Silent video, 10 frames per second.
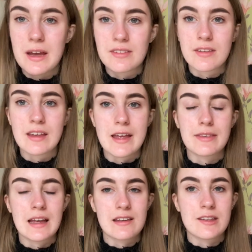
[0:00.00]
Maisie
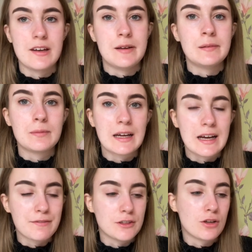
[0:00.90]
said that um like
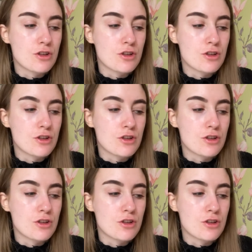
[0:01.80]
after the